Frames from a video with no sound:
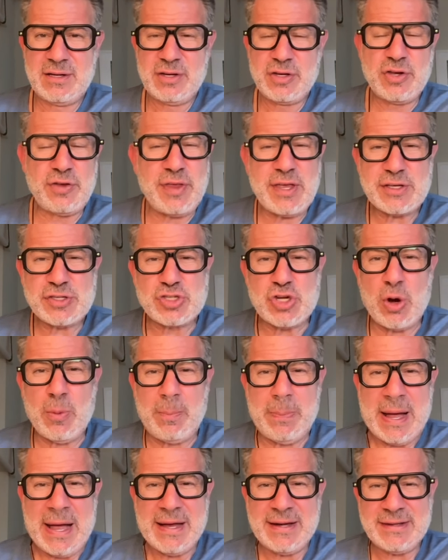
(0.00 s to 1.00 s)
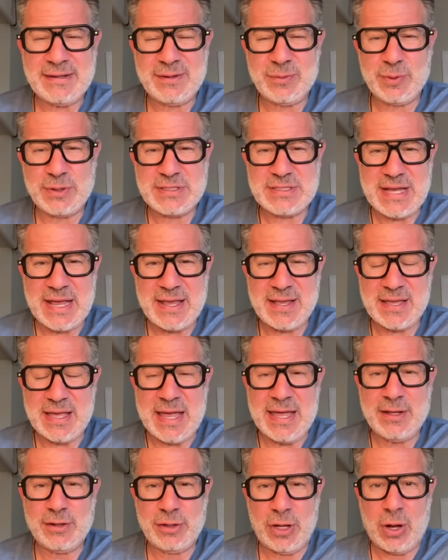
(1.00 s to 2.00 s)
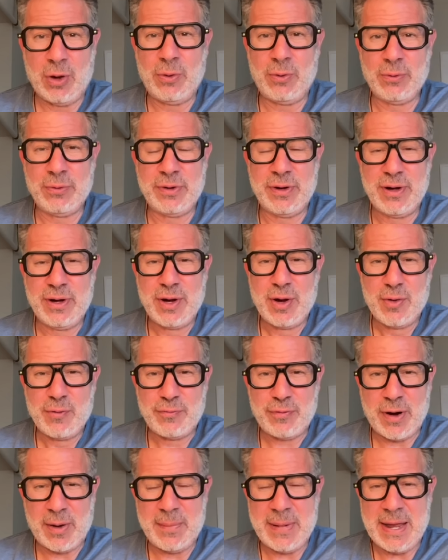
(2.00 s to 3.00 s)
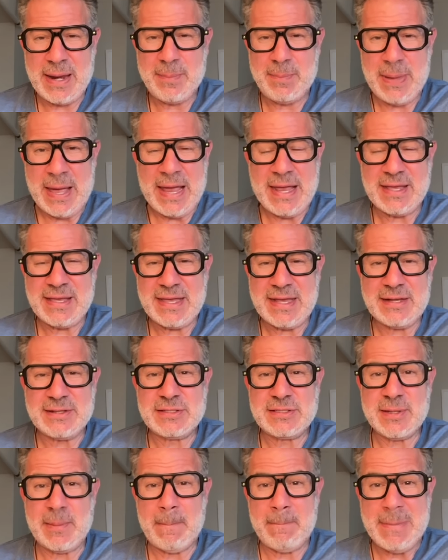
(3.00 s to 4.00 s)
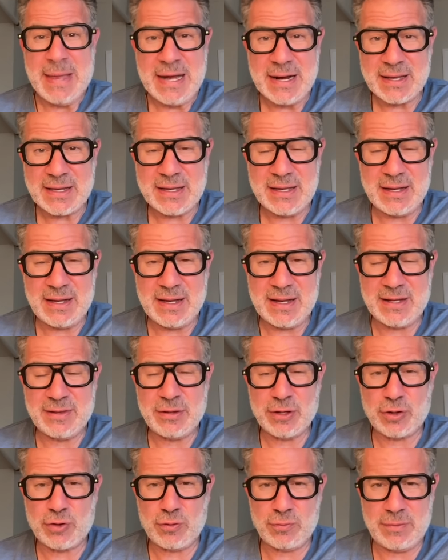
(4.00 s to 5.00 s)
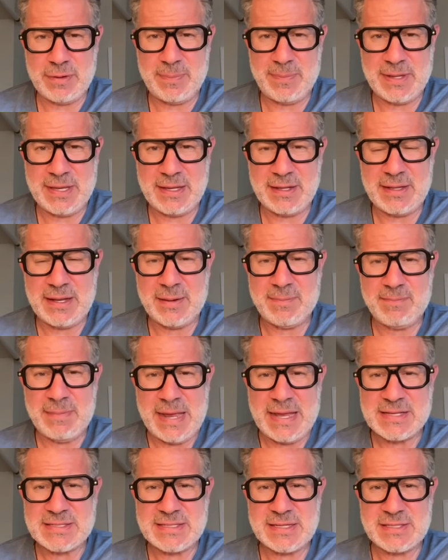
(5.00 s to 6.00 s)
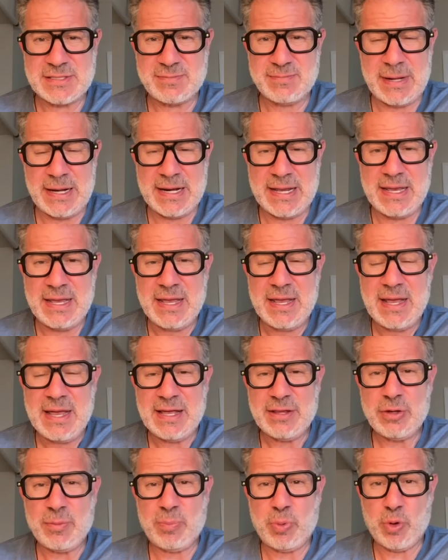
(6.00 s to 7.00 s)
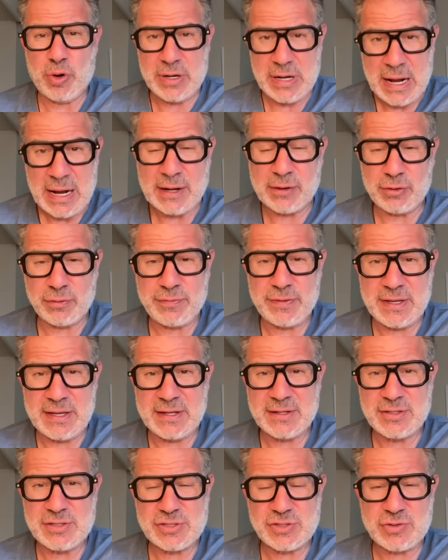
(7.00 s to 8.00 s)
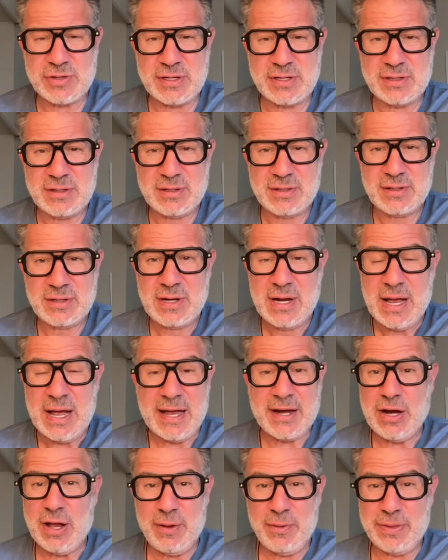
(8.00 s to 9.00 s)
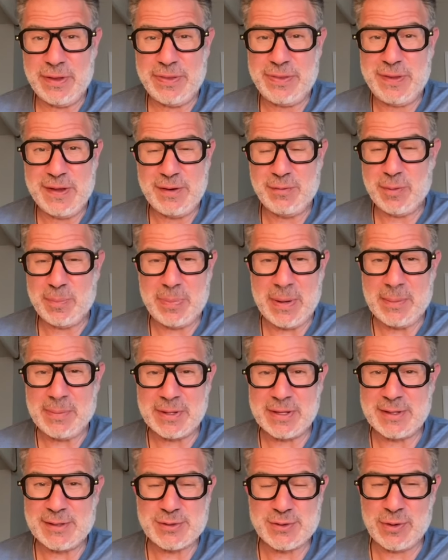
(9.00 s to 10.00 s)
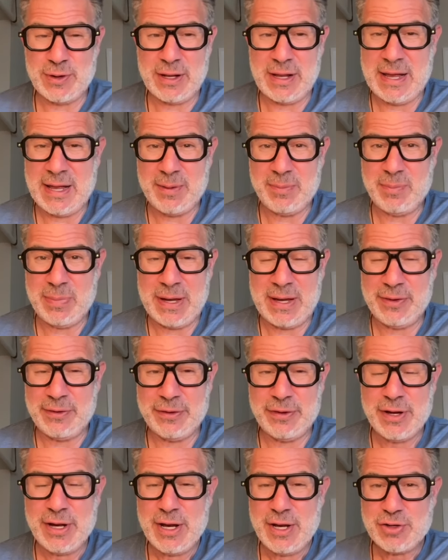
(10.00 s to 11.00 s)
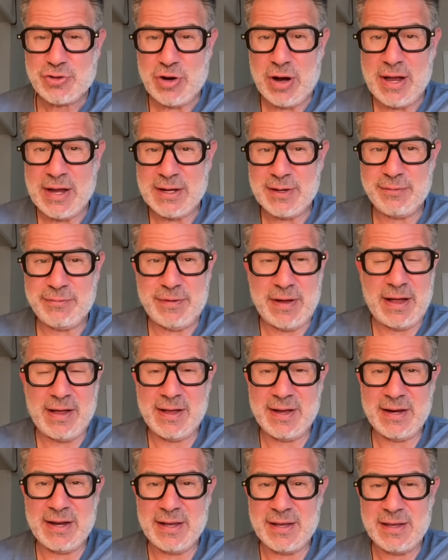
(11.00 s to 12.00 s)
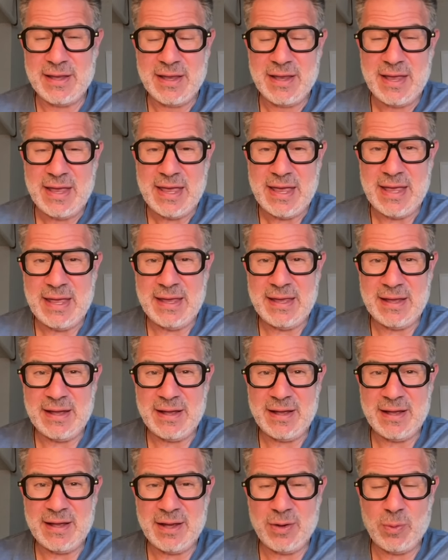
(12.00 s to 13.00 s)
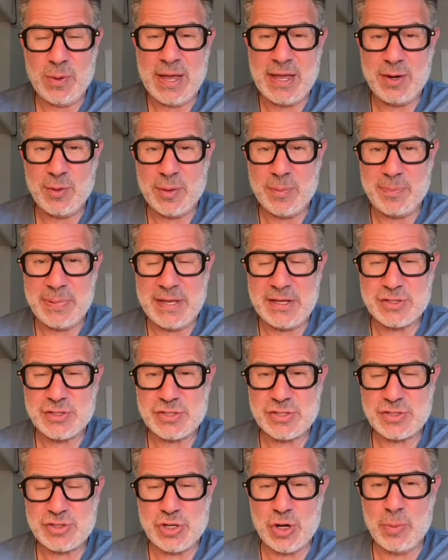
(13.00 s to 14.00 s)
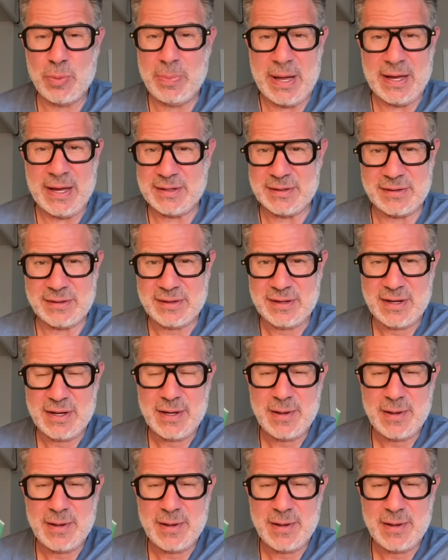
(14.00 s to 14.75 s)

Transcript: Do you think Joe Biden would take a loan from a bank in Dominica in the Caribbean that makes its money in the pornography industry? I know that the Republicans are all hot and bothered trying to find a way to impeach Joe Biden